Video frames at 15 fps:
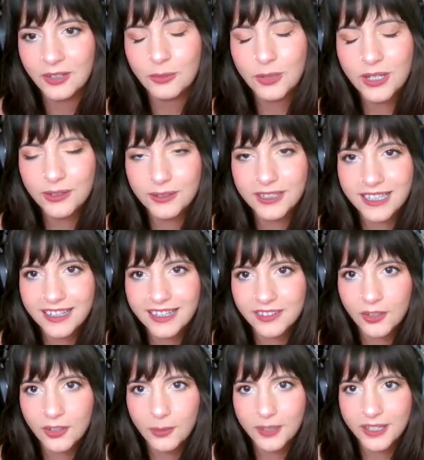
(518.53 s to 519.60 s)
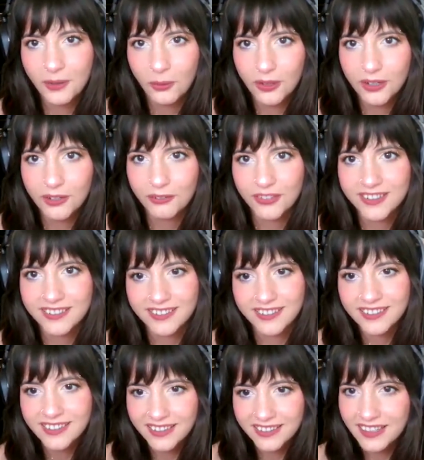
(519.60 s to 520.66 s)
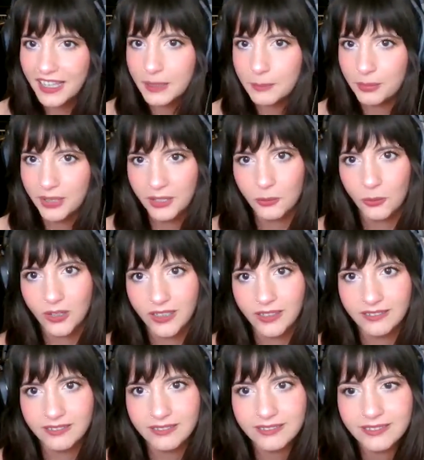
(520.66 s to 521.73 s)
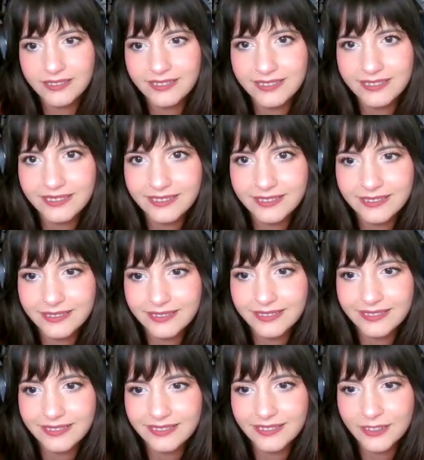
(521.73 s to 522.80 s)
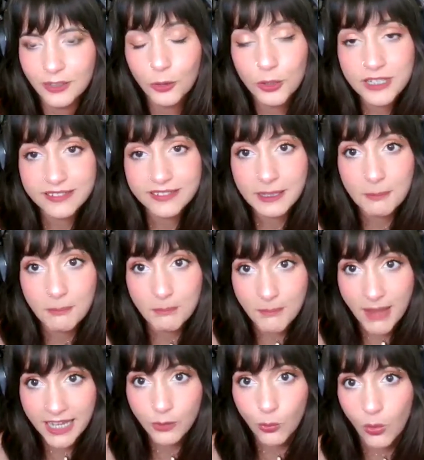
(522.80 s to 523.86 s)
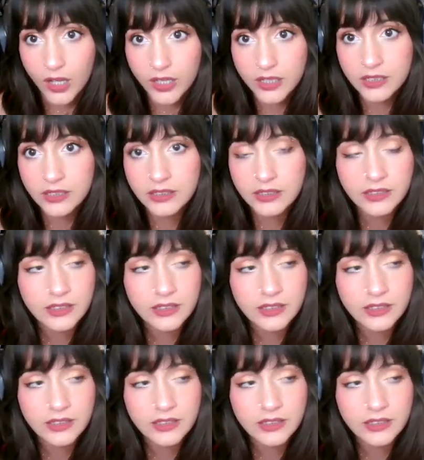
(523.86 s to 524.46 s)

We only got so many orifices. It's got to pick one, or does it make one?